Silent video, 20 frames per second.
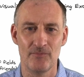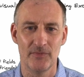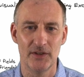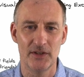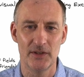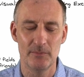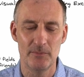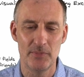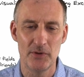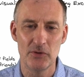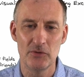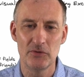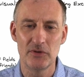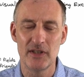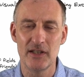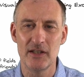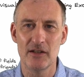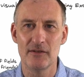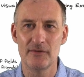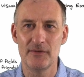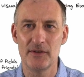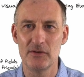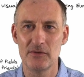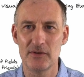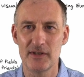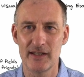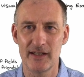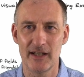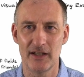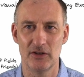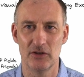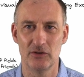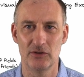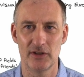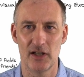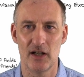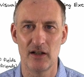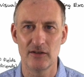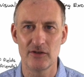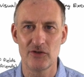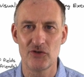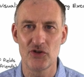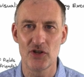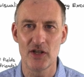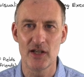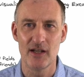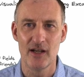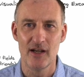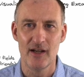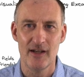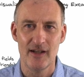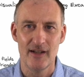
The beauty of using an ontology